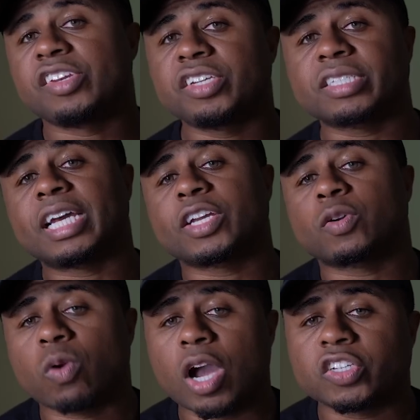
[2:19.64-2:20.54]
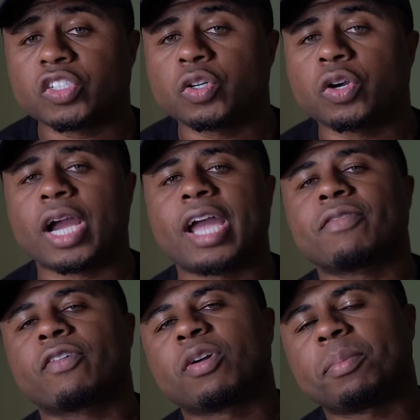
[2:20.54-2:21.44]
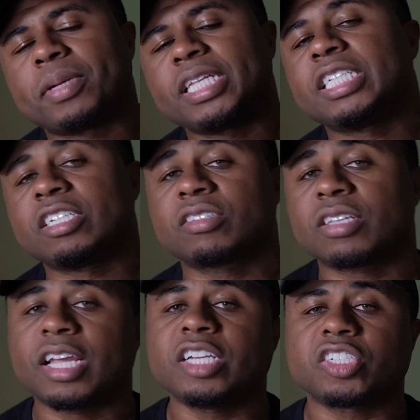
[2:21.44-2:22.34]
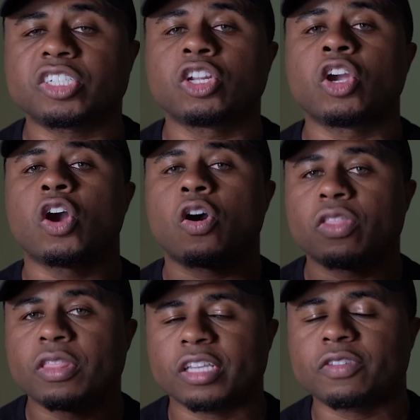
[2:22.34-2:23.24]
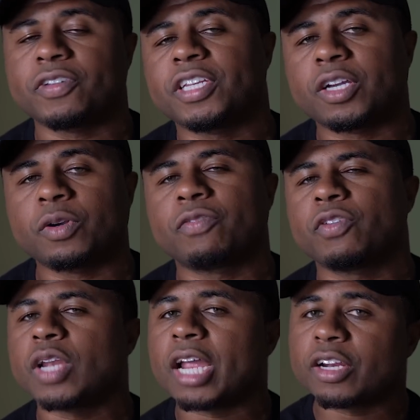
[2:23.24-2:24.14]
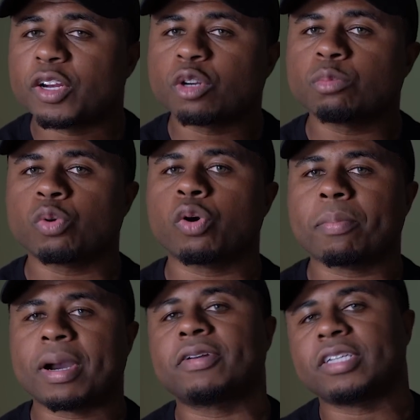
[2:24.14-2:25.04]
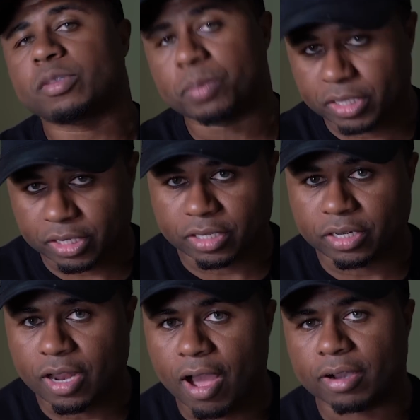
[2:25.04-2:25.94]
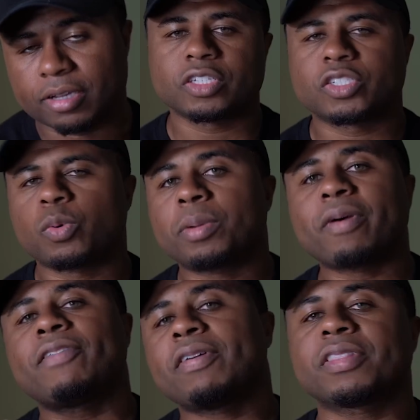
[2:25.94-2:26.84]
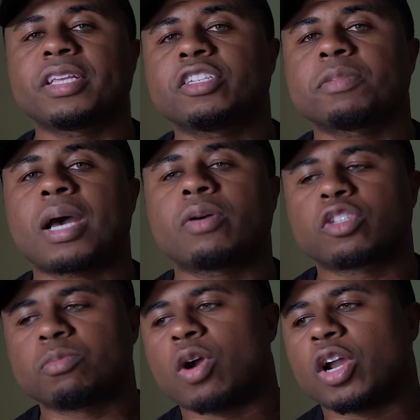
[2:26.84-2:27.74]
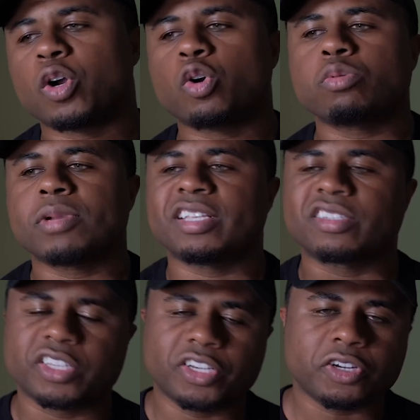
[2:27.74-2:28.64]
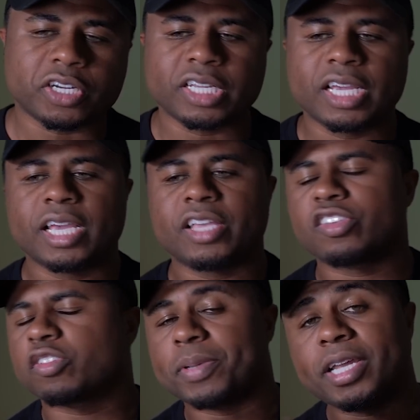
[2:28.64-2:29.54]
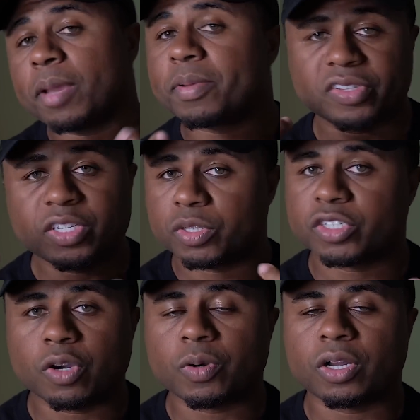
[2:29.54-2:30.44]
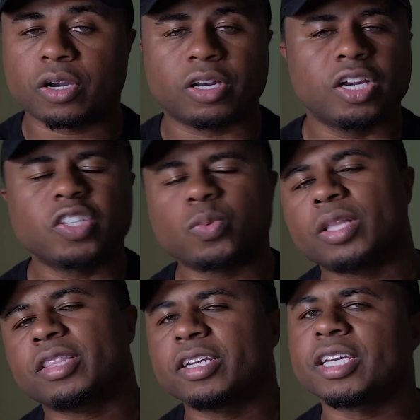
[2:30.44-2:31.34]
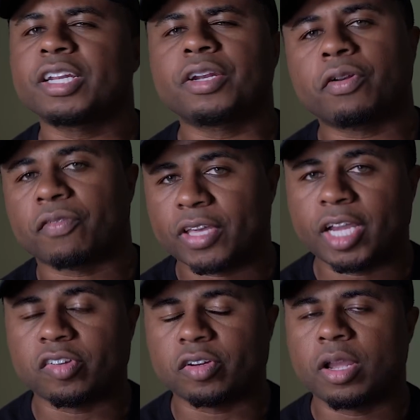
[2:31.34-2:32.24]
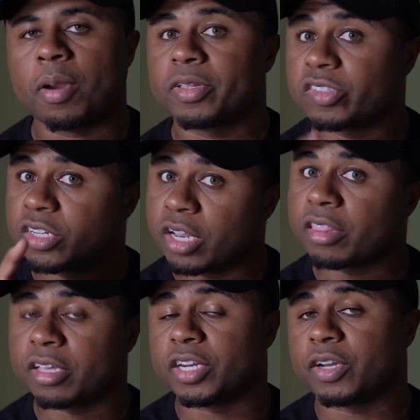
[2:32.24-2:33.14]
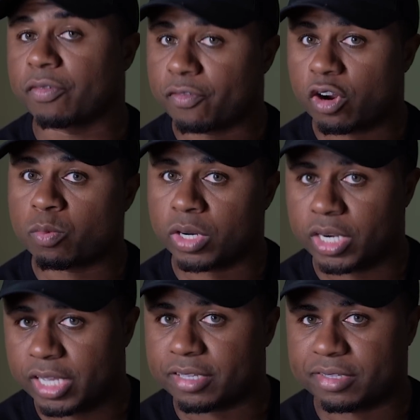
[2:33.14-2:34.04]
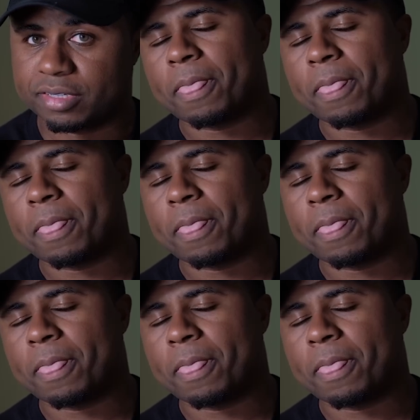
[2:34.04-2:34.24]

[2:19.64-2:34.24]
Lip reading: And just like the garage door, I have a complete installation on this video if you'd like to learn more about this particular lock. So one of my favorite things about smart home and security is just being able to see what's going on. That's one thing to get a notification, there's another thing to confirm what it is.